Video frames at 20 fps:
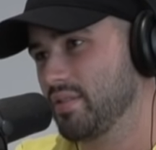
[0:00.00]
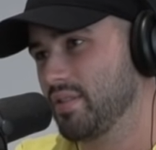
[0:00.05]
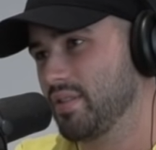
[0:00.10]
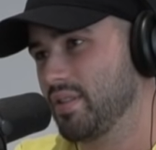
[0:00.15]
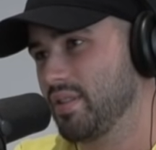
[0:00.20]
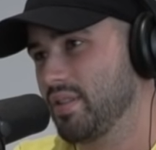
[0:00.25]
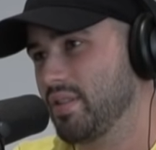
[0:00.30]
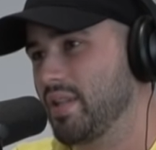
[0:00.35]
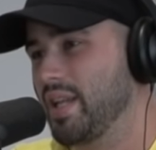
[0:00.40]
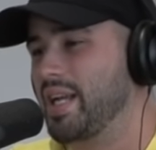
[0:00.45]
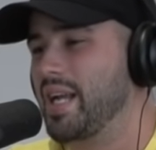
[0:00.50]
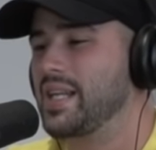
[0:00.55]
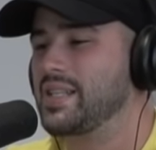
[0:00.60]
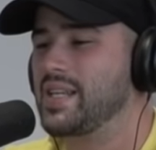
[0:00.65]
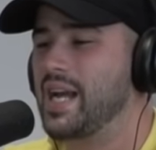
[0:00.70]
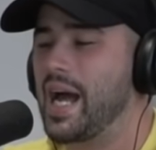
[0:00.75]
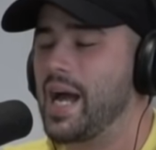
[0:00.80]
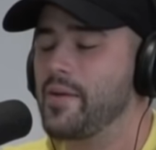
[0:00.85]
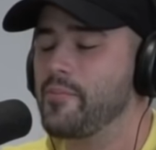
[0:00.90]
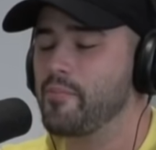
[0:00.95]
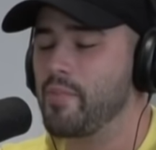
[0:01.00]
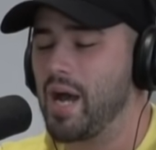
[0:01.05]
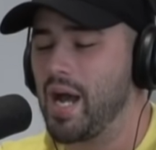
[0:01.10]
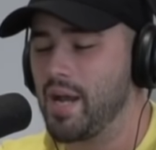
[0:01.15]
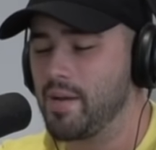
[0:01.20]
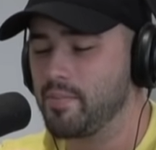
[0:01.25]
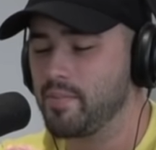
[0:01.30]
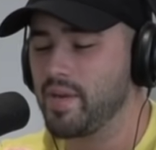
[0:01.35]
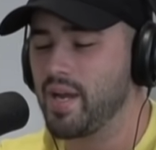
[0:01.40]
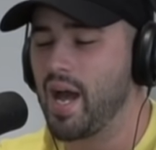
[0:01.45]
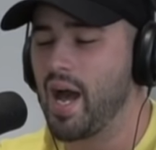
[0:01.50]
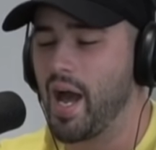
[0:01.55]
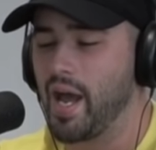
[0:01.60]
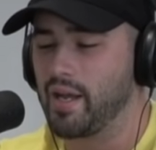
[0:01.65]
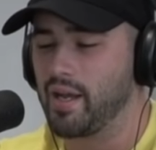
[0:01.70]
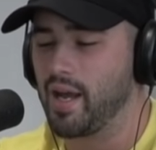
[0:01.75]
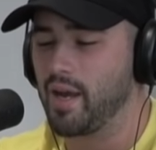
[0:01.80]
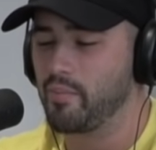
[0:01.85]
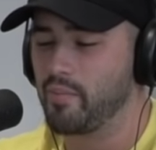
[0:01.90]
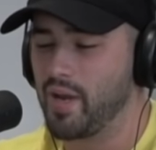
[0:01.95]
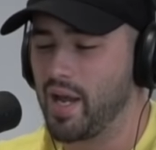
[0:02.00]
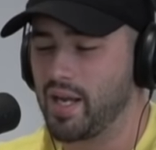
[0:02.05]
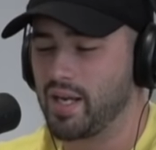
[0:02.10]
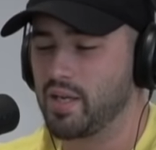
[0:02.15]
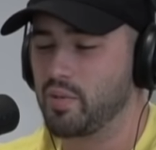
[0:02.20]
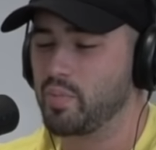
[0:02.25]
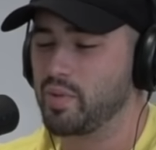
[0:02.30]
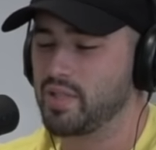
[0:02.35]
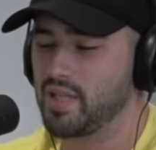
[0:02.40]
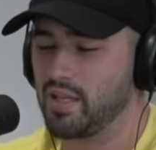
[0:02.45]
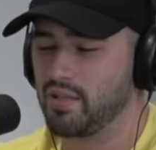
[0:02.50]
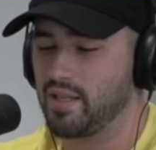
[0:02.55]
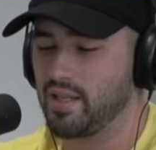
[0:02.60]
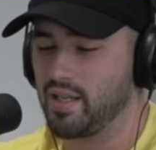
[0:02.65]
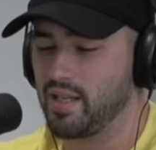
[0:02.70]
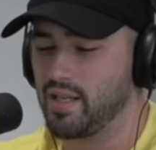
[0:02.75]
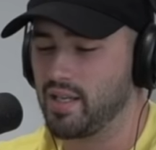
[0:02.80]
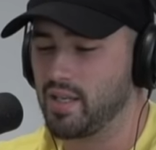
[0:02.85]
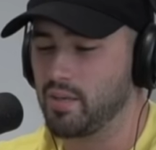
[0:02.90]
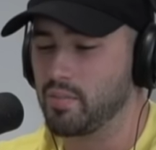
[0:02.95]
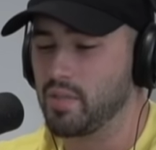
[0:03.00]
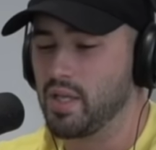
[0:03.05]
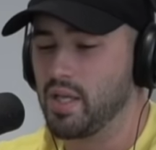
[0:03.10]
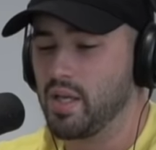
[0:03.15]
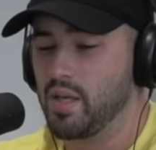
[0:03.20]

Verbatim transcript: Yeah, because I'm, I'm not, I'm not going to pretend like I am,